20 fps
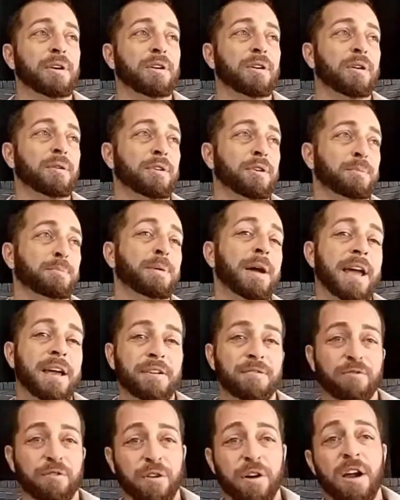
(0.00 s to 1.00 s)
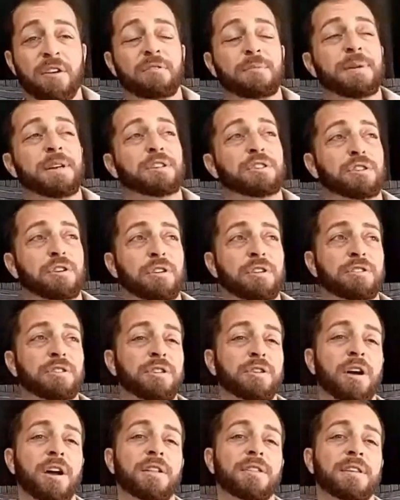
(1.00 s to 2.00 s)
you're paying for government insurance,
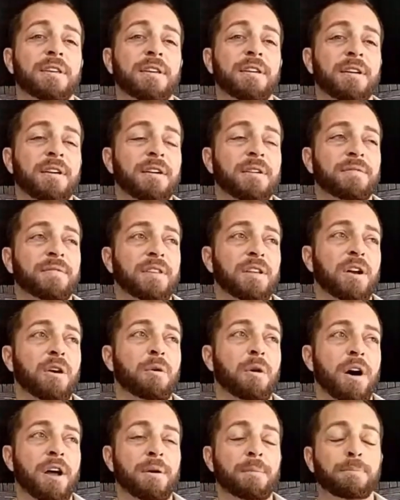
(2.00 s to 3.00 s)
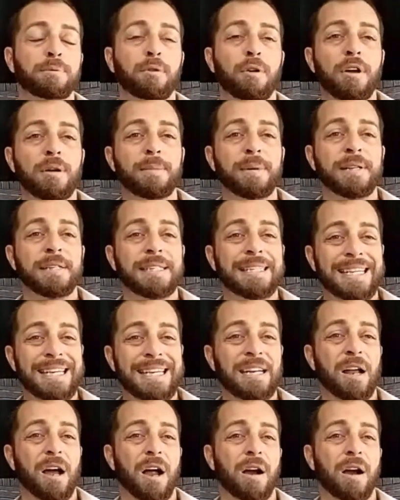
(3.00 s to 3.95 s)
you're on the, you know, unemployment team.